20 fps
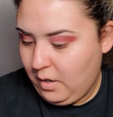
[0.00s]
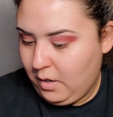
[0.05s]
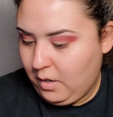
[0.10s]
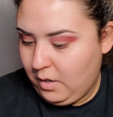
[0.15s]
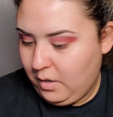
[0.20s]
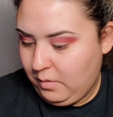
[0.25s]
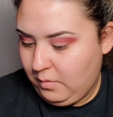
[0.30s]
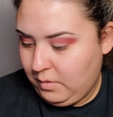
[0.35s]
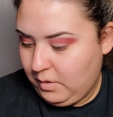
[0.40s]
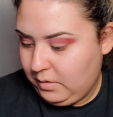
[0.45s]

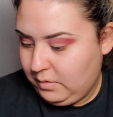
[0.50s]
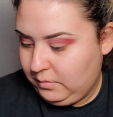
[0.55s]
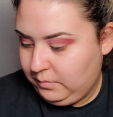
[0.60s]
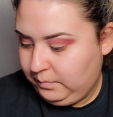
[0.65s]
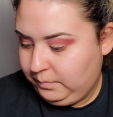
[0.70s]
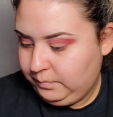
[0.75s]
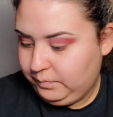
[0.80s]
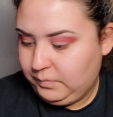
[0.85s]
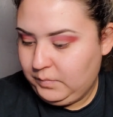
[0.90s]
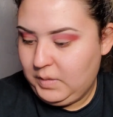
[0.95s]
Cocoa.
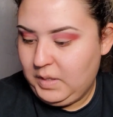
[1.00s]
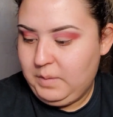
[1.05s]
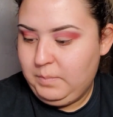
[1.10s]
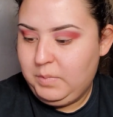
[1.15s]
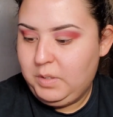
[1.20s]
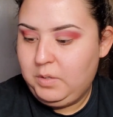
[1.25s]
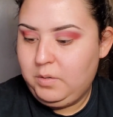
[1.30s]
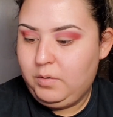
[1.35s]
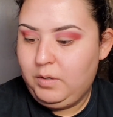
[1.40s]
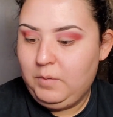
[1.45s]
I'm gonna
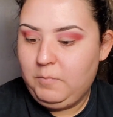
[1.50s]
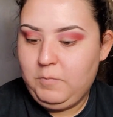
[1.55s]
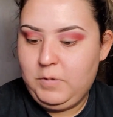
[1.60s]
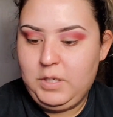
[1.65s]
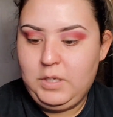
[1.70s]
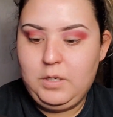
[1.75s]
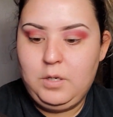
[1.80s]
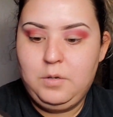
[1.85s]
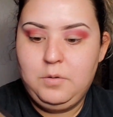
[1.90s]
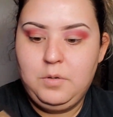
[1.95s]
go in with
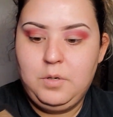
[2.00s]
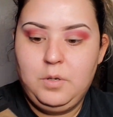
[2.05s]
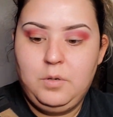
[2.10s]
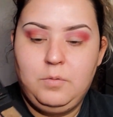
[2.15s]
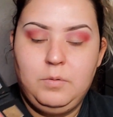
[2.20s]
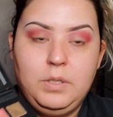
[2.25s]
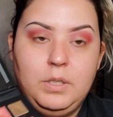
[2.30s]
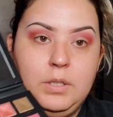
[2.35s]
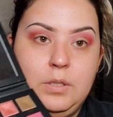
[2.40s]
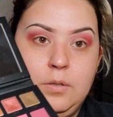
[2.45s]
Cocoa
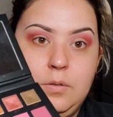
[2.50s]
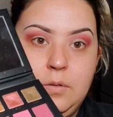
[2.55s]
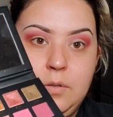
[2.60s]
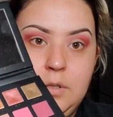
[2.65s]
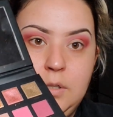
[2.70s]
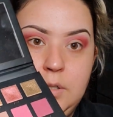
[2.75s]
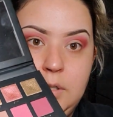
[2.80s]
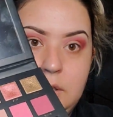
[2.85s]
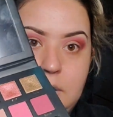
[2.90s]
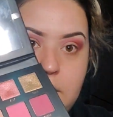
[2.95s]
in the
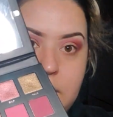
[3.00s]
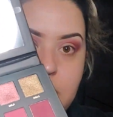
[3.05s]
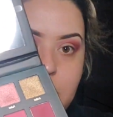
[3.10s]
corner,